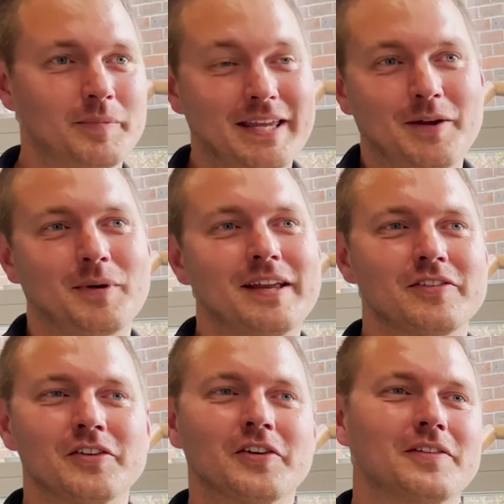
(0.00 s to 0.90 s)
Equally,
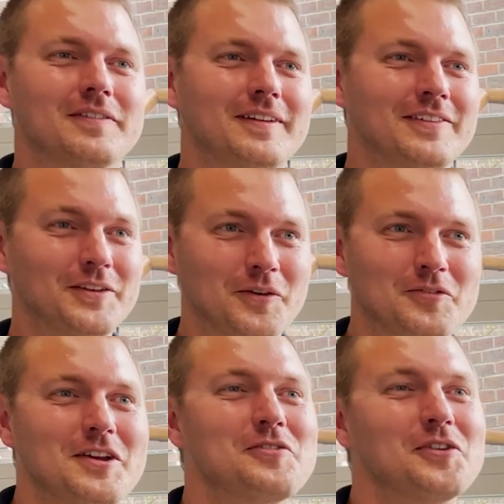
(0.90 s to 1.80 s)
it's not a
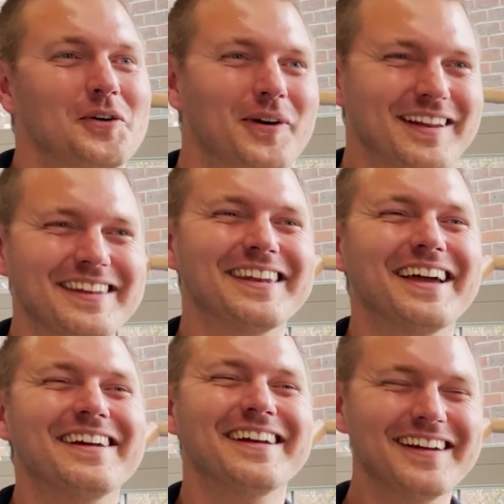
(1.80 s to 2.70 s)
free-for-all. You
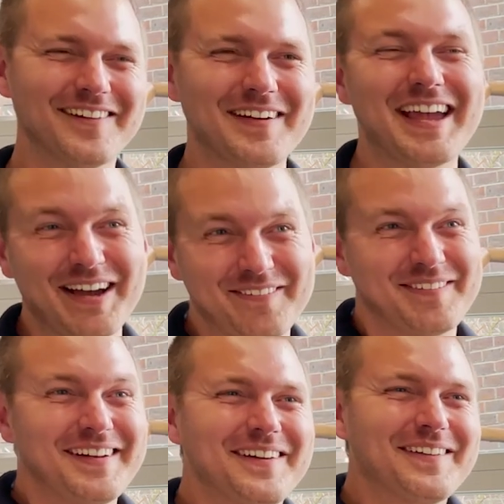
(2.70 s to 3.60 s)
know, we
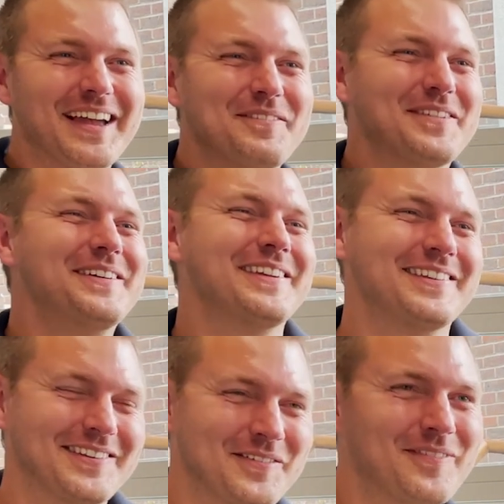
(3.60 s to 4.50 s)
have
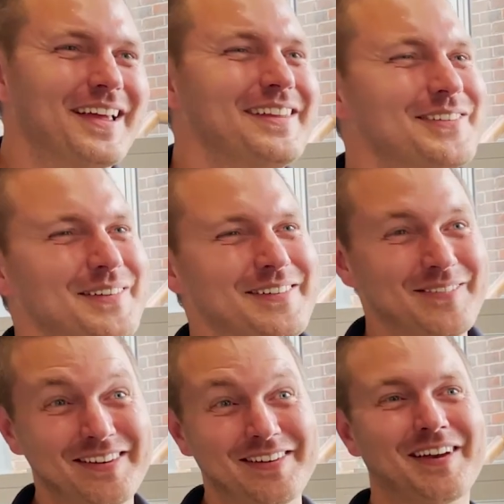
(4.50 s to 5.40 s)
processes in place.
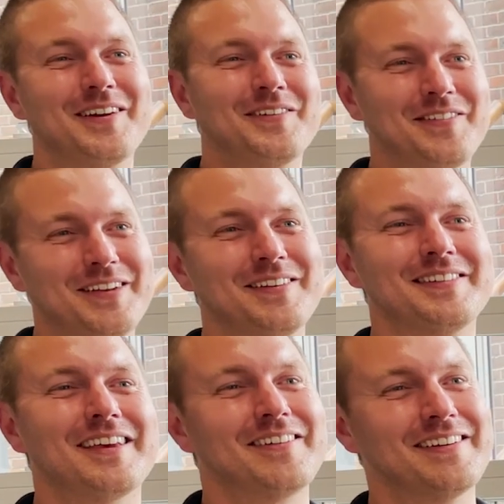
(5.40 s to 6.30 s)
We do code reviews.
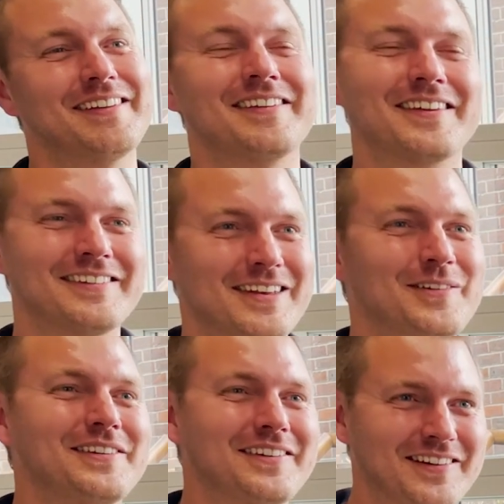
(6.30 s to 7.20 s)
There's
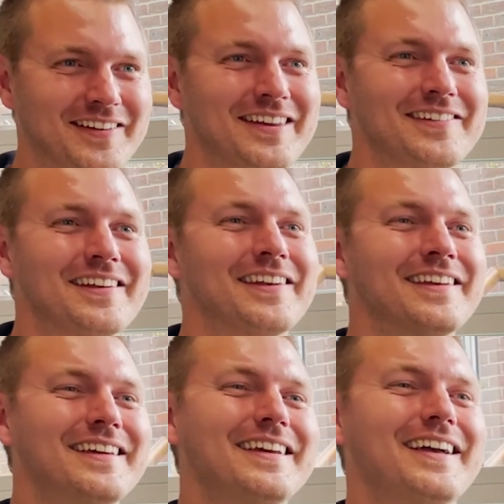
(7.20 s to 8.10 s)
continuous integration.
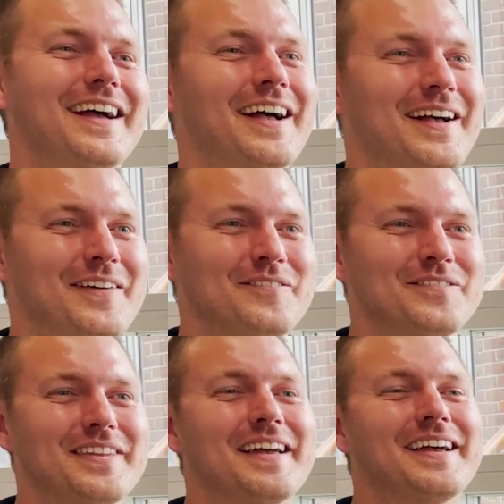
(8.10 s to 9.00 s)

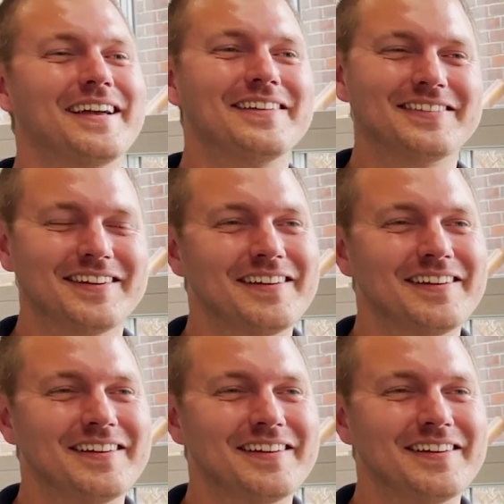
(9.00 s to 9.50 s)
It's